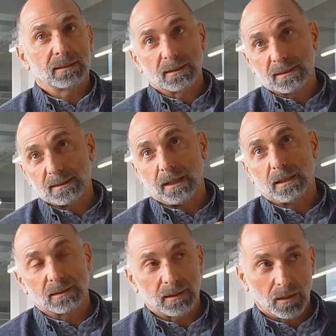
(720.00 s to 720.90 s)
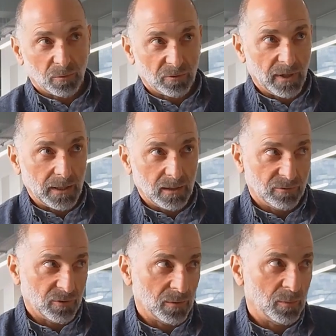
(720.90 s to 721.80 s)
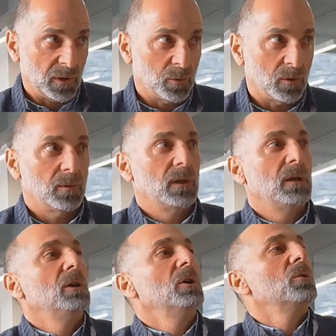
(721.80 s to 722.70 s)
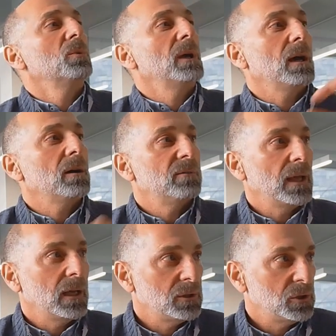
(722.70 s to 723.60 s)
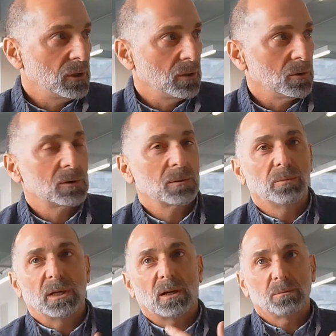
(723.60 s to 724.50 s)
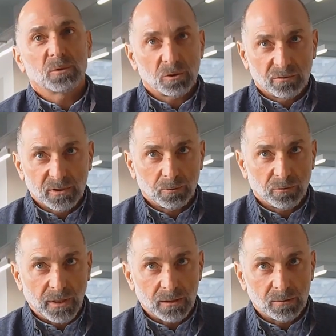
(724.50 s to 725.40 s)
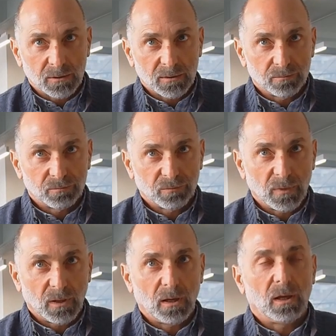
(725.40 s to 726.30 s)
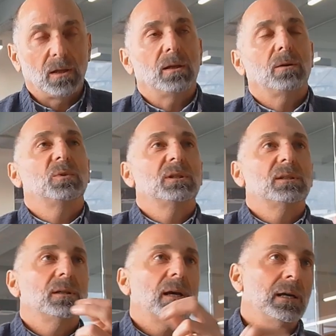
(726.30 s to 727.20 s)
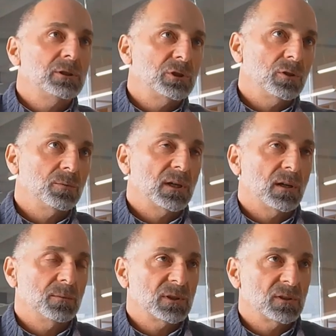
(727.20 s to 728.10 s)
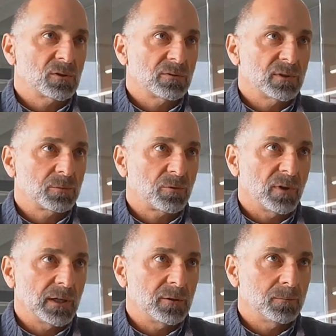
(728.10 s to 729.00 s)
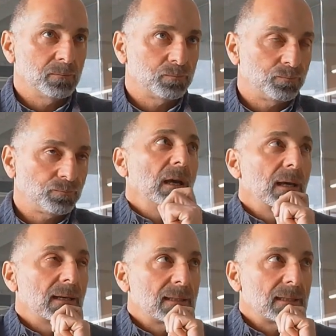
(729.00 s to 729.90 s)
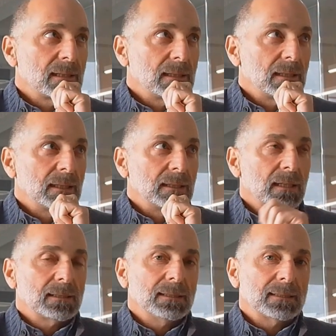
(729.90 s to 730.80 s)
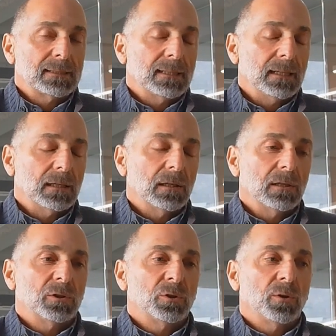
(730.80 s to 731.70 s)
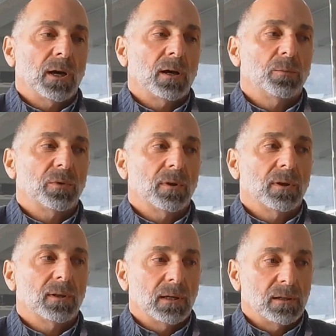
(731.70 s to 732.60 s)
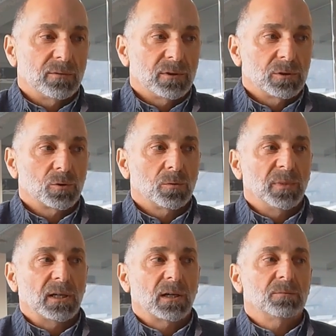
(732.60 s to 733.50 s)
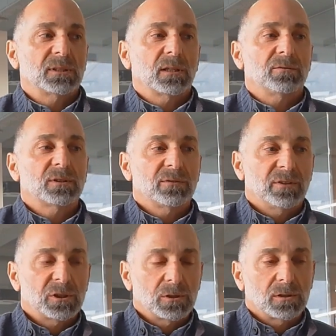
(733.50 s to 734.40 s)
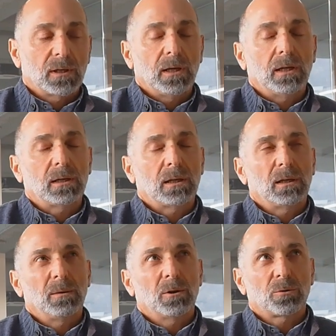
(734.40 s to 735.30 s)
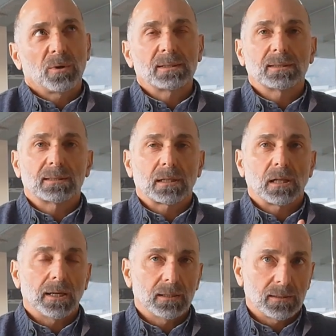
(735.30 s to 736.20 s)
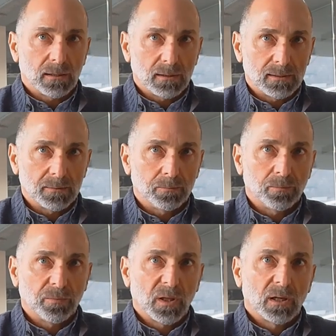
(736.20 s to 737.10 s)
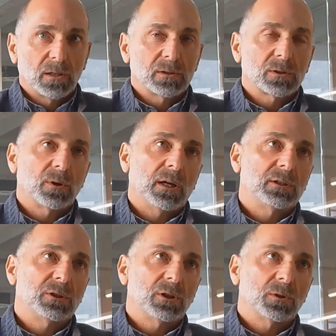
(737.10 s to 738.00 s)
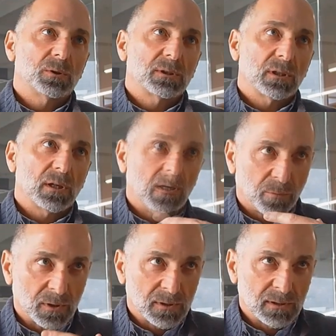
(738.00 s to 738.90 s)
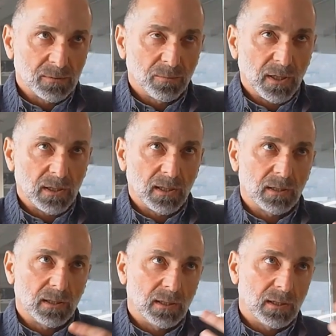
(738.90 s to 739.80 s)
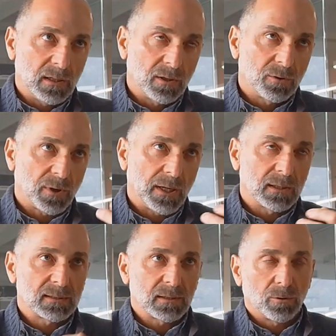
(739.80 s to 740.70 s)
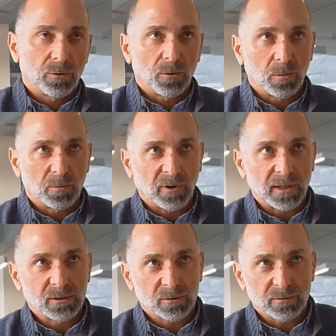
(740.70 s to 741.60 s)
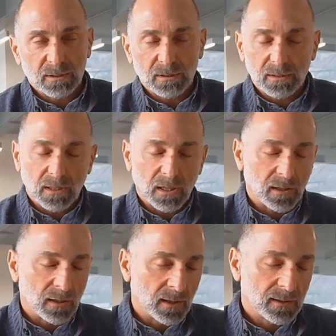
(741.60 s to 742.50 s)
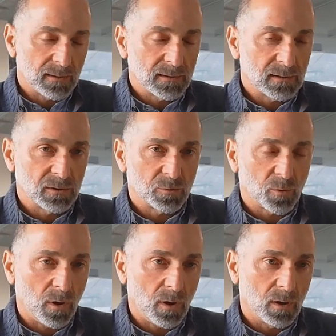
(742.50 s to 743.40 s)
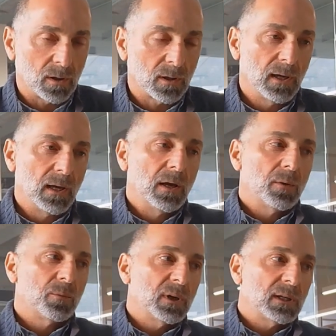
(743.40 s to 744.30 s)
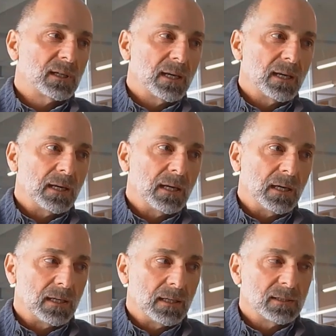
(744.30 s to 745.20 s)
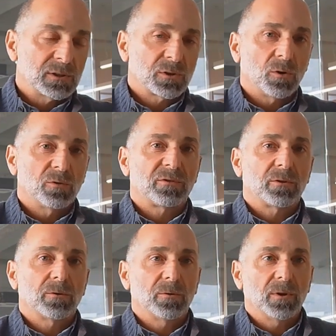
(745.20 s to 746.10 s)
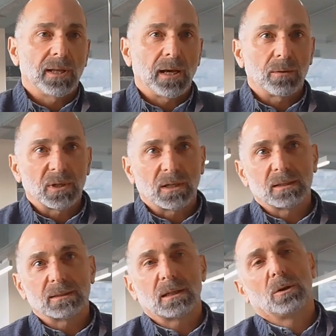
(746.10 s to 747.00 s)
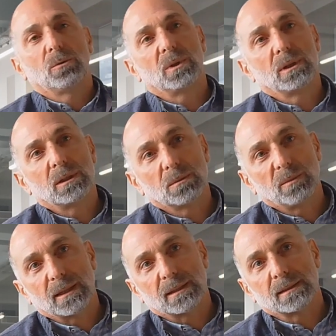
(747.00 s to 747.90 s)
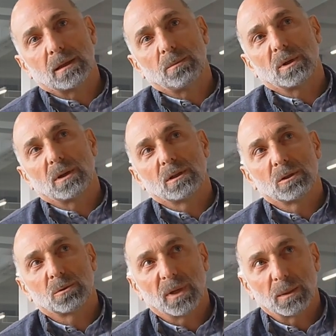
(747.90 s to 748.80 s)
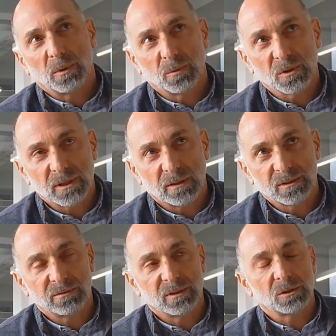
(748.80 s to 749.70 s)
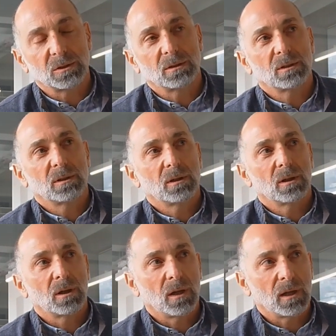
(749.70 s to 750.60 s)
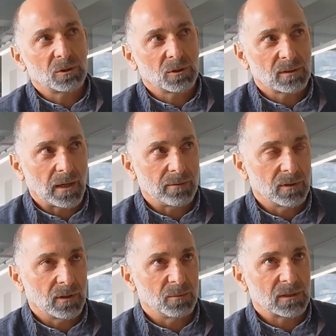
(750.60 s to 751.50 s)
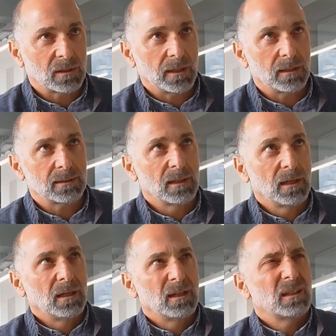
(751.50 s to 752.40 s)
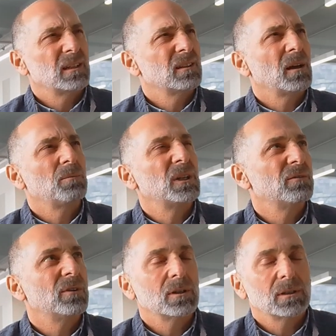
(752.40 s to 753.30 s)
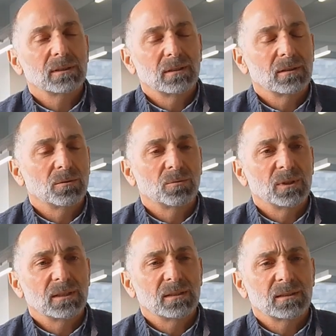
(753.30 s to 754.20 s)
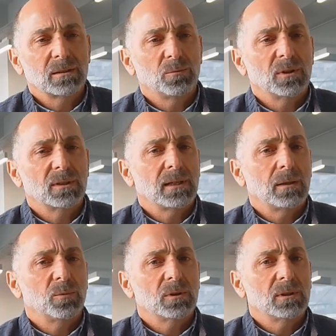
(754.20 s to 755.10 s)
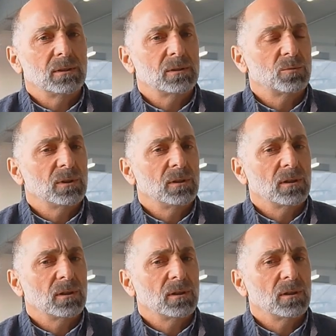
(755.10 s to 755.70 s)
the state is not providing for the people, we have NGOs become service providers. And then when the NGO becomes a service provider, it doesn't seek to help the individual become self-sufficient. It creates this clientelism. So NGOs participate in getting grants in order to provide services. Not that this is wrong, but it needs to go further than that because we need to make the step to make people self-sufficient, not just having them as clients. I mean, a very recent simple example is with